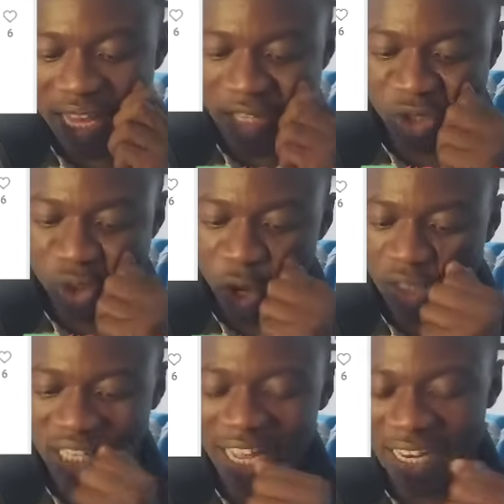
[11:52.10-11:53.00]
his
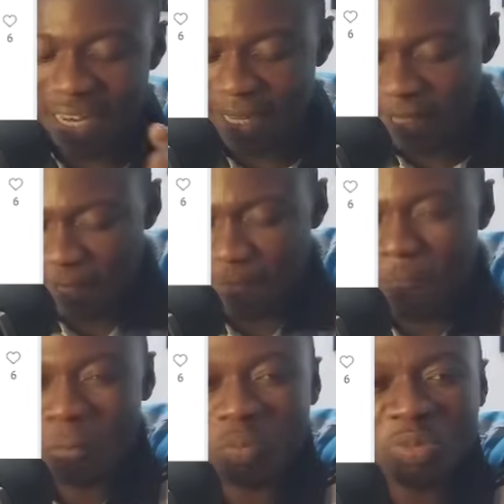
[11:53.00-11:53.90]
thoughts and dirty.
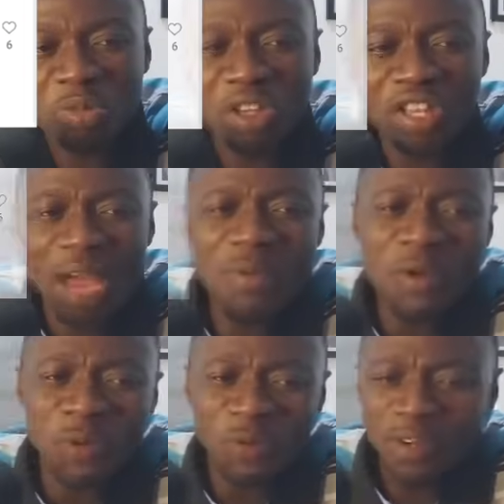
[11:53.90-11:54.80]
Now,
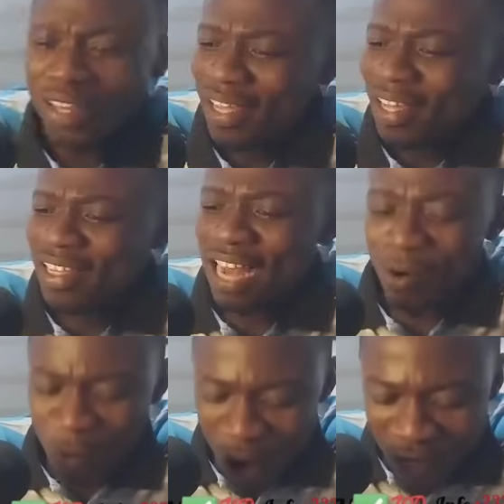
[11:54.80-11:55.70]

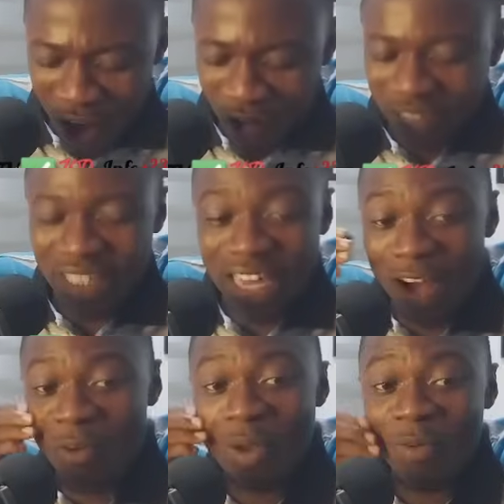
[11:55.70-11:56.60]
over here, I think
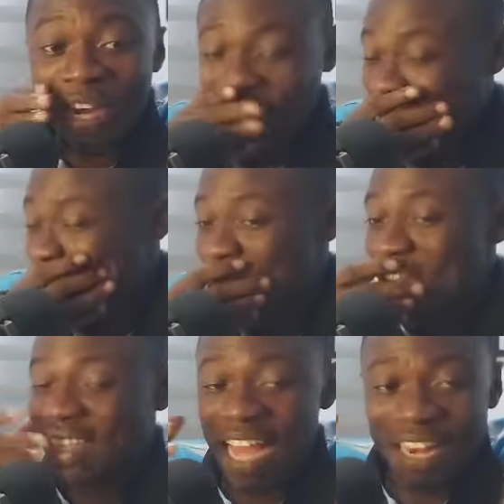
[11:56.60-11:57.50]
I hope a question will be
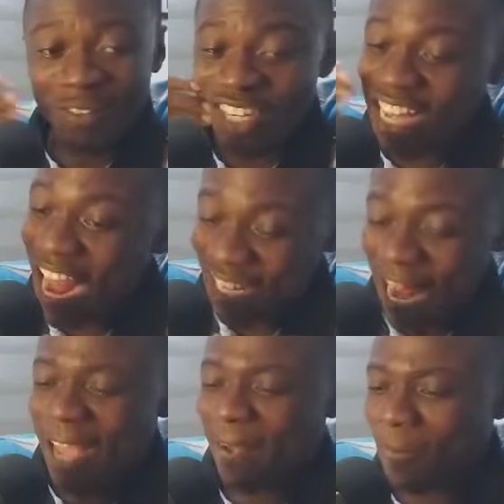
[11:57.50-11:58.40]
attacked. Oh, yeah,
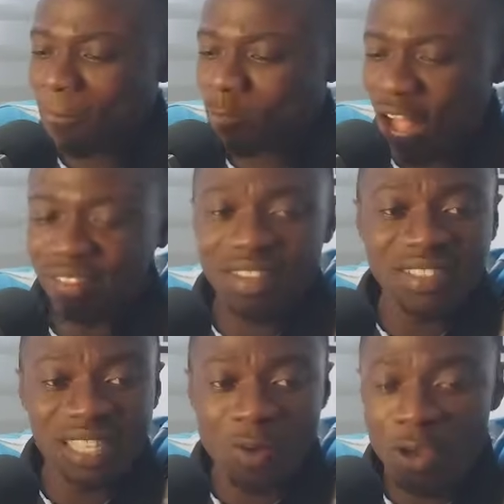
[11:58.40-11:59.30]
attacking him. I
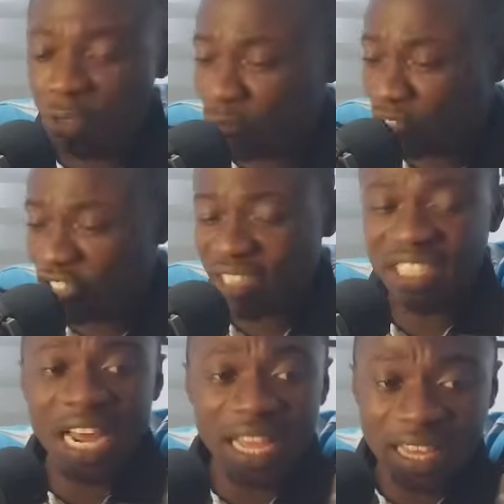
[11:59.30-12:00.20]
think, sir, well, you should
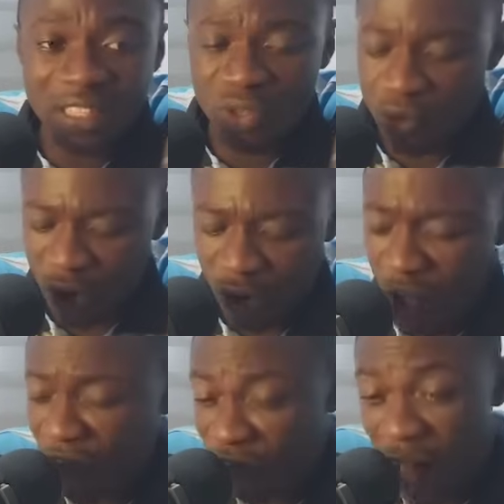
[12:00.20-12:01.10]
threaten against you, and you
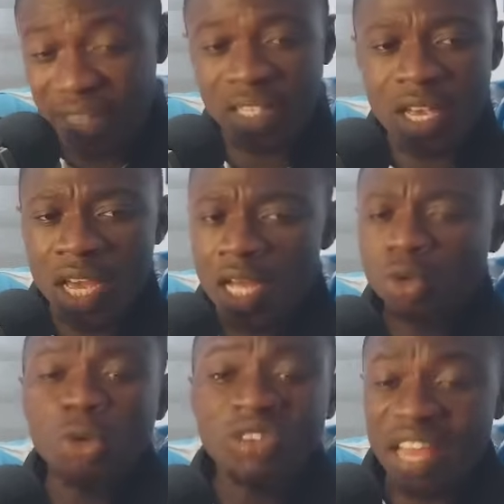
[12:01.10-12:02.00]
have right
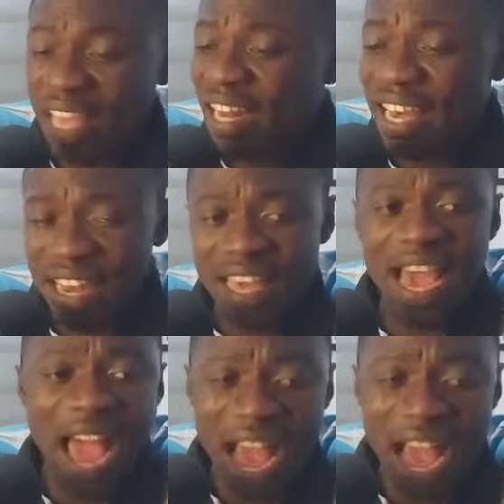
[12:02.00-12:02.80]
to take legal